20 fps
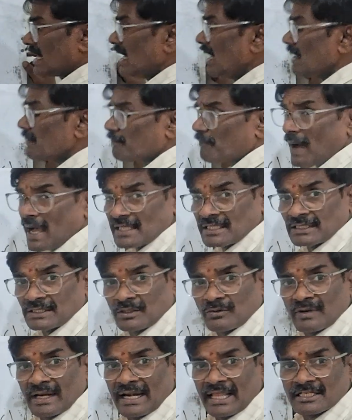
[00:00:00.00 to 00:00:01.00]
a
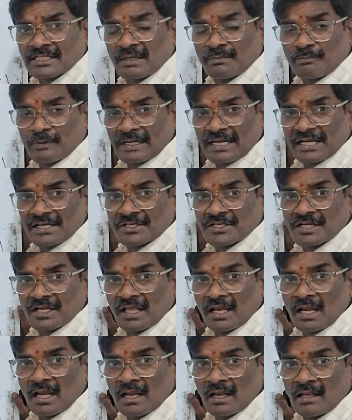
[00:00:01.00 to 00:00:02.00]
positive reduction
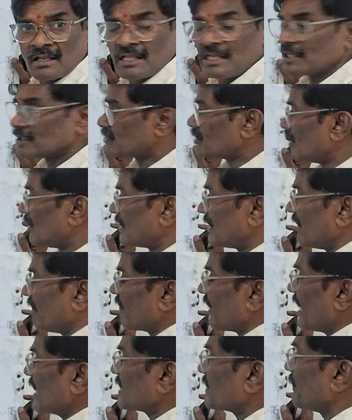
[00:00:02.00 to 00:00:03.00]
potential. So
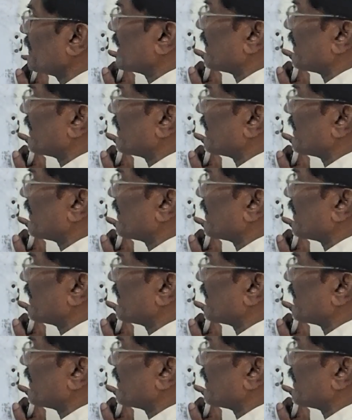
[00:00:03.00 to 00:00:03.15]
difference